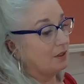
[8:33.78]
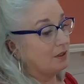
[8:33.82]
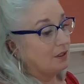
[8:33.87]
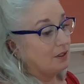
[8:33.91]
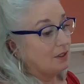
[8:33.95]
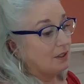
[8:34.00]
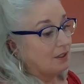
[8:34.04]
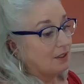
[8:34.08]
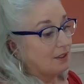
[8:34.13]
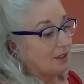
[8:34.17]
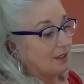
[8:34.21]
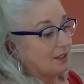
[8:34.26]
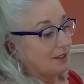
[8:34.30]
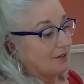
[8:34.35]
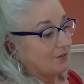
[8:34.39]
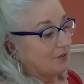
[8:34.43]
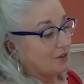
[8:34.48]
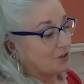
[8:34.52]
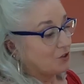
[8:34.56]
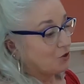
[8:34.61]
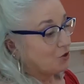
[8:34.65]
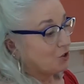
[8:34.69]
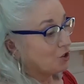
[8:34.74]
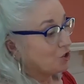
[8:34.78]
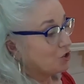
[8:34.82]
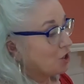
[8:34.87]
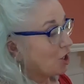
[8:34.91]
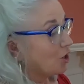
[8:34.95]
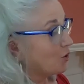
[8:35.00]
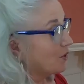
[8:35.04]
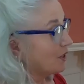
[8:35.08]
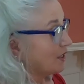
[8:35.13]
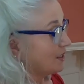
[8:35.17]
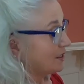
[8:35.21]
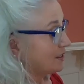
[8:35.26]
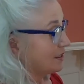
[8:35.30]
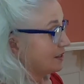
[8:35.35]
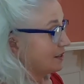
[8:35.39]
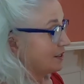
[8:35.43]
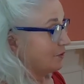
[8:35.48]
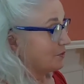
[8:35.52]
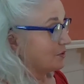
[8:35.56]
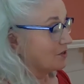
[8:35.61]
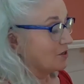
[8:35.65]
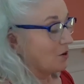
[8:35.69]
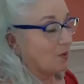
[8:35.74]
But the joke is
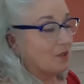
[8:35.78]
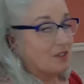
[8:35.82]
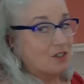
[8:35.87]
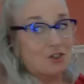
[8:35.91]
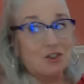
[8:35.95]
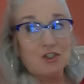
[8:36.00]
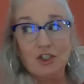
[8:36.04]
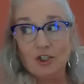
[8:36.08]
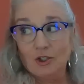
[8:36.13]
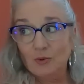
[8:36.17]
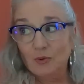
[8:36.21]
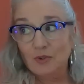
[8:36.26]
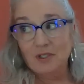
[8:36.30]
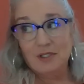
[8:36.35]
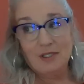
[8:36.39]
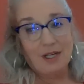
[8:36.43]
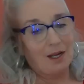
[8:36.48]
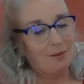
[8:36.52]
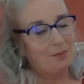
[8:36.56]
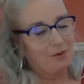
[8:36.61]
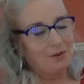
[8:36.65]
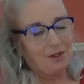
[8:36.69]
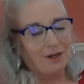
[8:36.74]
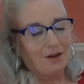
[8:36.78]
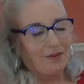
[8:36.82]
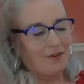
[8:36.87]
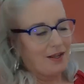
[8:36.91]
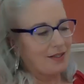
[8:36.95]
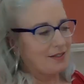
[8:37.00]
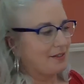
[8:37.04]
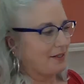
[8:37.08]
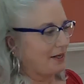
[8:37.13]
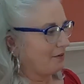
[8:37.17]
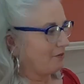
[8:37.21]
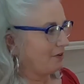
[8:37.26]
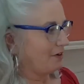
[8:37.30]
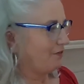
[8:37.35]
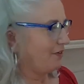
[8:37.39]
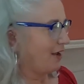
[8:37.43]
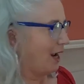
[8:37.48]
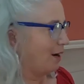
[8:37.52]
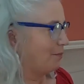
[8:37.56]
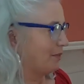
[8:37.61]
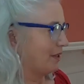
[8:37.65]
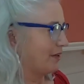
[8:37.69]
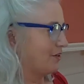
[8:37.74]
that there was always a children's table. You know, that's in every
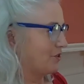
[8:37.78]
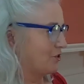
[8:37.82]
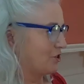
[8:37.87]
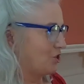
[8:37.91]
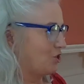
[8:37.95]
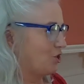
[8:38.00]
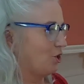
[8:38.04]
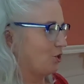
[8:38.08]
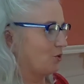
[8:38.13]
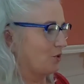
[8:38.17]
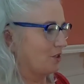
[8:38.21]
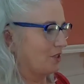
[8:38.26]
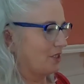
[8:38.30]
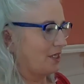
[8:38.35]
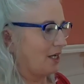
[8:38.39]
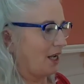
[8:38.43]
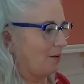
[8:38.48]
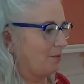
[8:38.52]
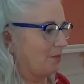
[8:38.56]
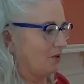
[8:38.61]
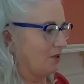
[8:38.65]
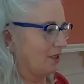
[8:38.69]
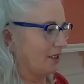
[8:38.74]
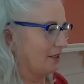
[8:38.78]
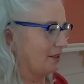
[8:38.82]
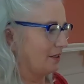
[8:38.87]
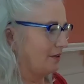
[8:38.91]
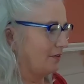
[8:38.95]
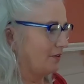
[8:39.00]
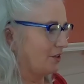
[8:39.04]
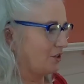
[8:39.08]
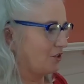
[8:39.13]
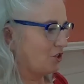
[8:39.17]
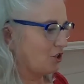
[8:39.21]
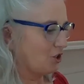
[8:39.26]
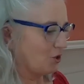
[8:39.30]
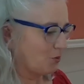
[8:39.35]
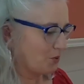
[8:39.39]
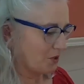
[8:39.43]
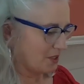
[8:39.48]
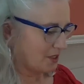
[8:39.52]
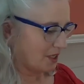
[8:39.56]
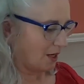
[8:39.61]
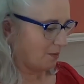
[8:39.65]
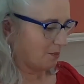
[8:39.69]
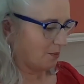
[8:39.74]
family. There's a children's table, and the
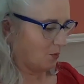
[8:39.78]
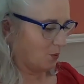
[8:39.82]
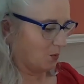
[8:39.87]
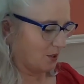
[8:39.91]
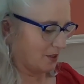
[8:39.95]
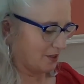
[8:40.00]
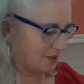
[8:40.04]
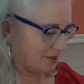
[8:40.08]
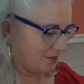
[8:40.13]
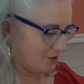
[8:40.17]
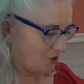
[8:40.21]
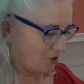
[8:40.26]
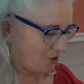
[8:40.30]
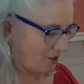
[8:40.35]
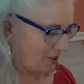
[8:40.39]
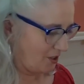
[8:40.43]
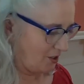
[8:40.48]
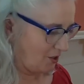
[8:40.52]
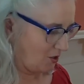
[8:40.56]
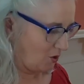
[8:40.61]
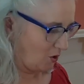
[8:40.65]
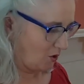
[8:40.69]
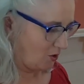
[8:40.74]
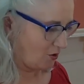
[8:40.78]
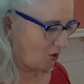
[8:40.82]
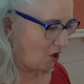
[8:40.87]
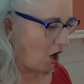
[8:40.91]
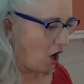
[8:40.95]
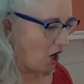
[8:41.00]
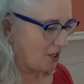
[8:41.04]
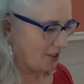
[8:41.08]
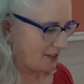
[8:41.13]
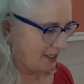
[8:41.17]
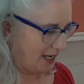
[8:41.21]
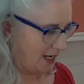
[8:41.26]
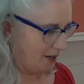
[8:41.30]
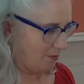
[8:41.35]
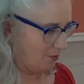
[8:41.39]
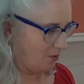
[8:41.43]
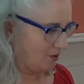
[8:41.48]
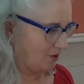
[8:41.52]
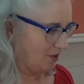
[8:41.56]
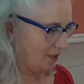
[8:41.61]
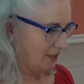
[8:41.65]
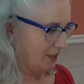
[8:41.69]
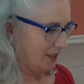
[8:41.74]
children's table was just a little card
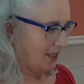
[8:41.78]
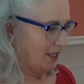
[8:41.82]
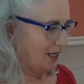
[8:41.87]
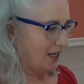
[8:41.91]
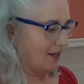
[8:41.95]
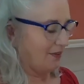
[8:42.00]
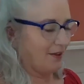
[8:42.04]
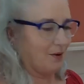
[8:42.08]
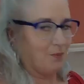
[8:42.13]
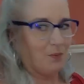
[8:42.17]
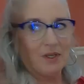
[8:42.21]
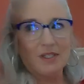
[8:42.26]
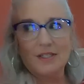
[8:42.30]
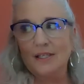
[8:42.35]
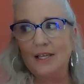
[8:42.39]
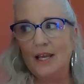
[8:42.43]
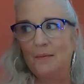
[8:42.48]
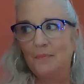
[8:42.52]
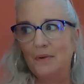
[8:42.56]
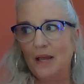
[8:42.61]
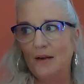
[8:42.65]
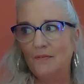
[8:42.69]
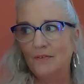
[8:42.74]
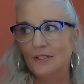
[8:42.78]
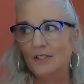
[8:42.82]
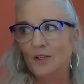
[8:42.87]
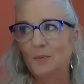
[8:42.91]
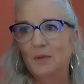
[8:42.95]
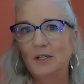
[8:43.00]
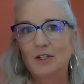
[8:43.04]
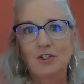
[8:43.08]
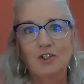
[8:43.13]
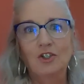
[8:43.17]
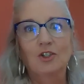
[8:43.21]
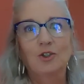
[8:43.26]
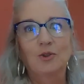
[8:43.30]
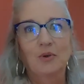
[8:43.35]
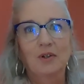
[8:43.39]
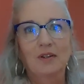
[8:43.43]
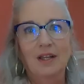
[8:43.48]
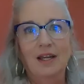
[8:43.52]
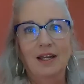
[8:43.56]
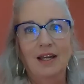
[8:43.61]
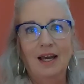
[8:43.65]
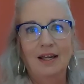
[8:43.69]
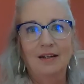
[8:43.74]
table. And then we kept having so many
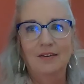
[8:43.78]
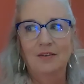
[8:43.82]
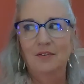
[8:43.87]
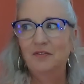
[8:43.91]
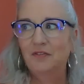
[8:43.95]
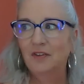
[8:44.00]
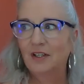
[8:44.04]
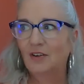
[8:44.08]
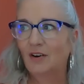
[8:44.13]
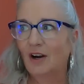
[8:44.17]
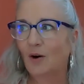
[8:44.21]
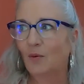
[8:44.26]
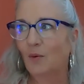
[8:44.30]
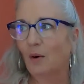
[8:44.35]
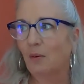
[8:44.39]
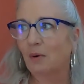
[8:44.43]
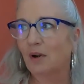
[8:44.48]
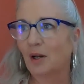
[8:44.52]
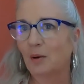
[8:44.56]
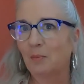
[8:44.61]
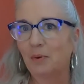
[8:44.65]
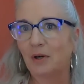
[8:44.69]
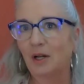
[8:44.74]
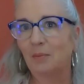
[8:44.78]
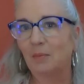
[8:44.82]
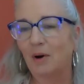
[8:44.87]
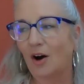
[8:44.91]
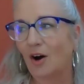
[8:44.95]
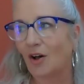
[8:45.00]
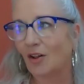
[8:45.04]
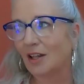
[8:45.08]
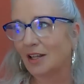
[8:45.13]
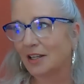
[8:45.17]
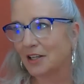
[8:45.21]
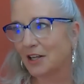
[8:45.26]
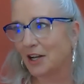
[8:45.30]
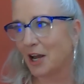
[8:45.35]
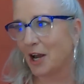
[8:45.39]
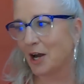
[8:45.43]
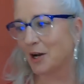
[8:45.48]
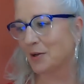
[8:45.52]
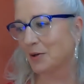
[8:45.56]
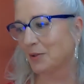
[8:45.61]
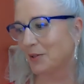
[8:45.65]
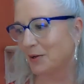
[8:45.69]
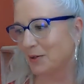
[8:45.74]
children, they had to figure out where we were going to put them all. You
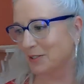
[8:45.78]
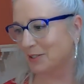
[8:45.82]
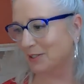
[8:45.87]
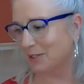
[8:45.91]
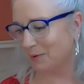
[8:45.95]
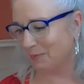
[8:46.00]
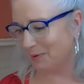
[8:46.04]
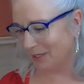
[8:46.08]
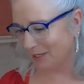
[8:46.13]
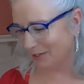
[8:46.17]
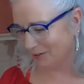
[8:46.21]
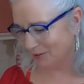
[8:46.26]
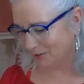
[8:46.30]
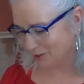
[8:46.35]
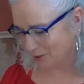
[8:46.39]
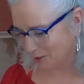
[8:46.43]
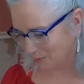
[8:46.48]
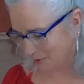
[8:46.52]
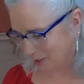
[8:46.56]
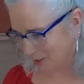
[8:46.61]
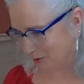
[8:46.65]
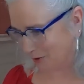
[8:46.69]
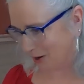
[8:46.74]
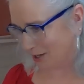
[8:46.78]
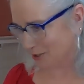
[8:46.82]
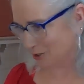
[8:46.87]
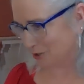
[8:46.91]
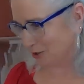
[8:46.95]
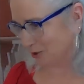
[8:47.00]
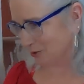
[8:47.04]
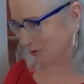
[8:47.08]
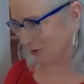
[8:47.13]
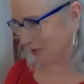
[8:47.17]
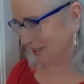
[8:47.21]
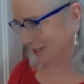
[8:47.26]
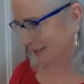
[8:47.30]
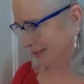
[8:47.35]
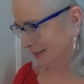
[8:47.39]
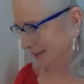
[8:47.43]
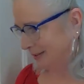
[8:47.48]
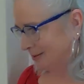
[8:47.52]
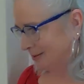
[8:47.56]
know, there were so many grandchildren.